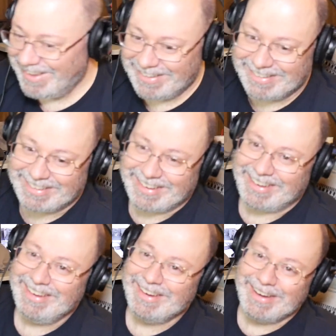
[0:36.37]

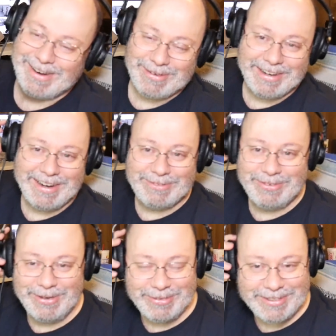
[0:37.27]
Okay, I'm going to have
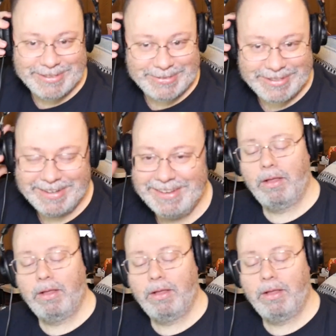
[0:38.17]
fun with this one.